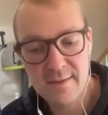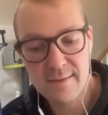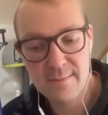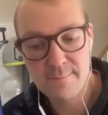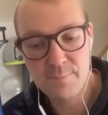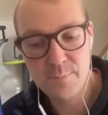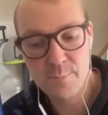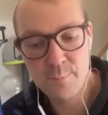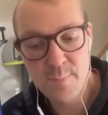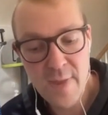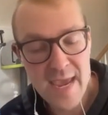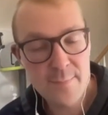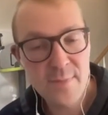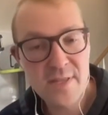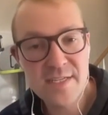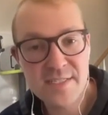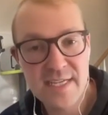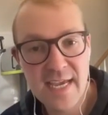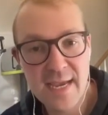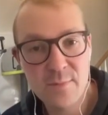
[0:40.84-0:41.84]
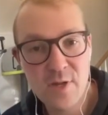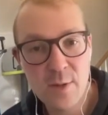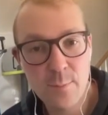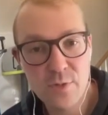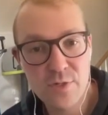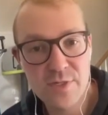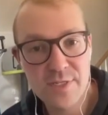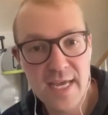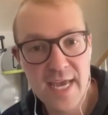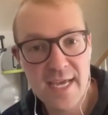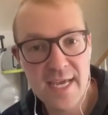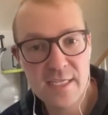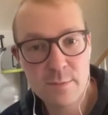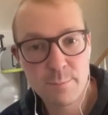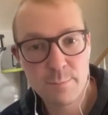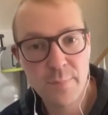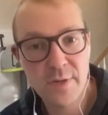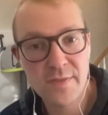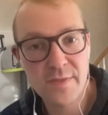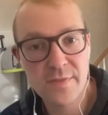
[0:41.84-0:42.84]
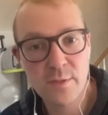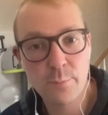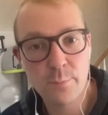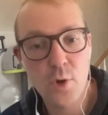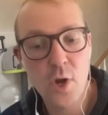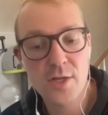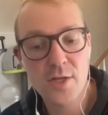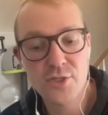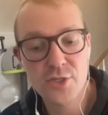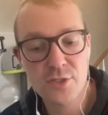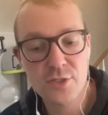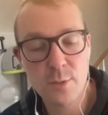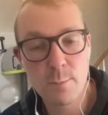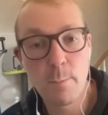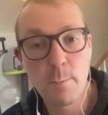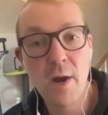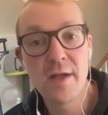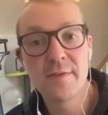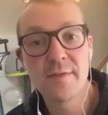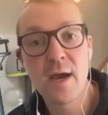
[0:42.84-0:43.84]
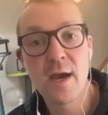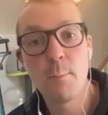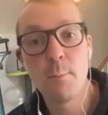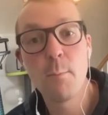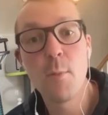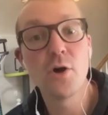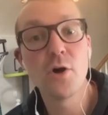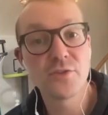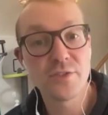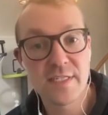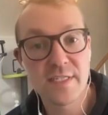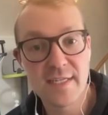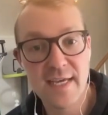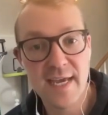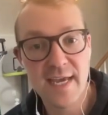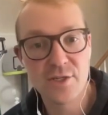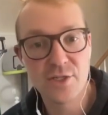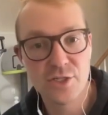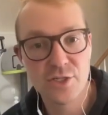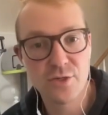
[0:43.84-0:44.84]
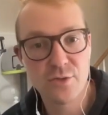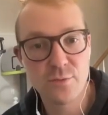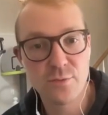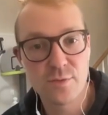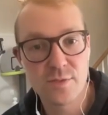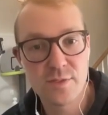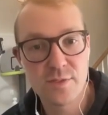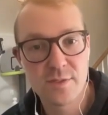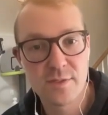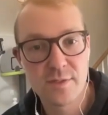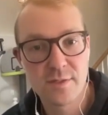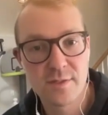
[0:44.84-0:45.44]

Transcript: maybe the same number of days, but the projects are now multi-day shoots